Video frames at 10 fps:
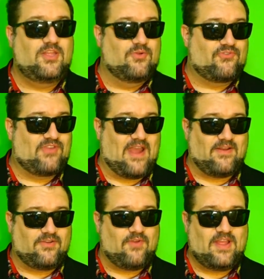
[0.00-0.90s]
You were scared
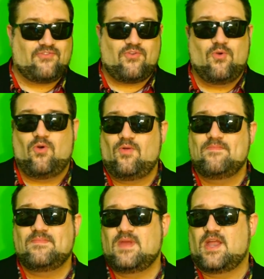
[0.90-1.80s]
in grade school.
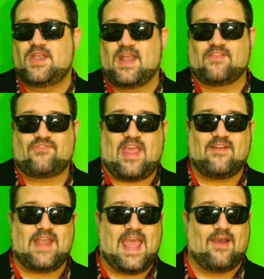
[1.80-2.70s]
Not
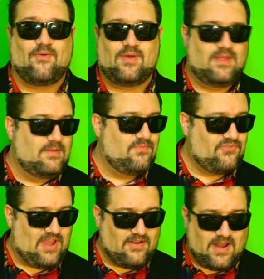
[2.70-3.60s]
scared now.
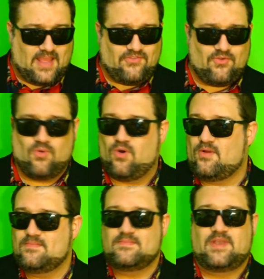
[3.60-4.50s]
Scared in high school.
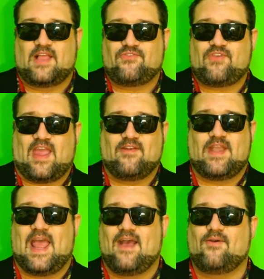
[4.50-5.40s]
Not scared
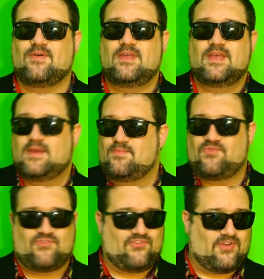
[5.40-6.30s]
now.
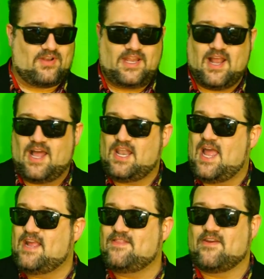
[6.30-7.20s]
It's certainly not
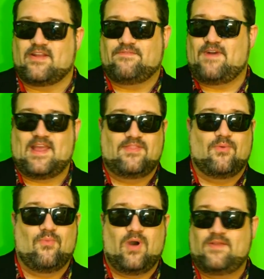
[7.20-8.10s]
like they're gonna find the
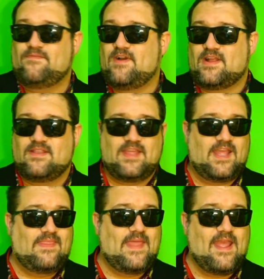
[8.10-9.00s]
one fucking thing
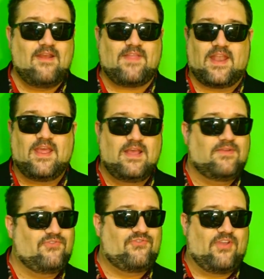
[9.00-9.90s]
in there that
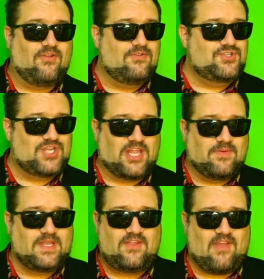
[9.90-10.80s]
still
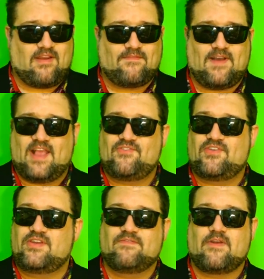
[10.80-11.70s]
genuinely terrifies
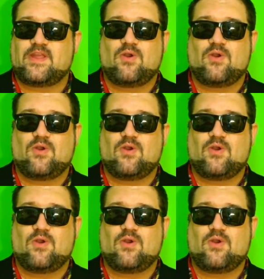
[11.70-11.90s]
you to your very